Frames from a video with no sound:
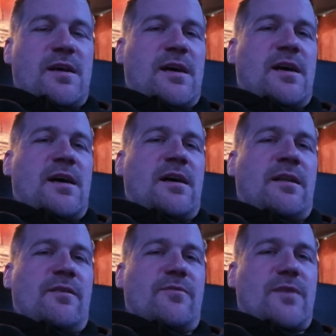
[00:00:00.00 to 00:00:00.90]

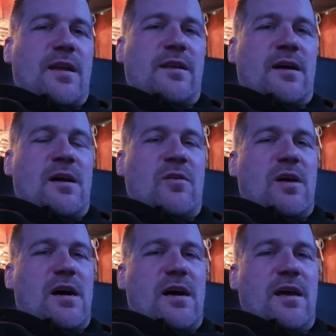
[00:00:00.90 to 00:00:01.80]
and right now
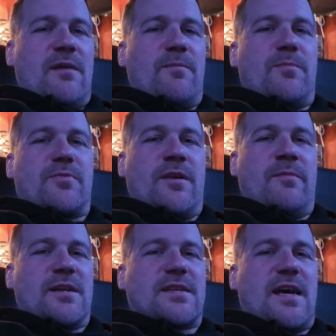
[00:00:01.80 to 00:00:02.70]
I pretty
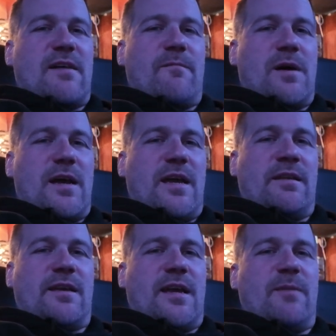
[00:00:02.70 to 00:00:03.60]
much have my
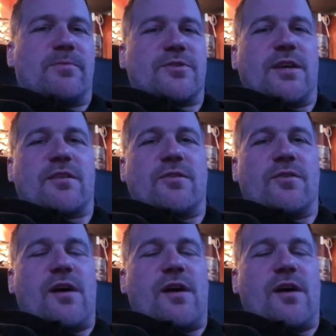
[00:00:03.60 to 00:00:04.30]
end game projector.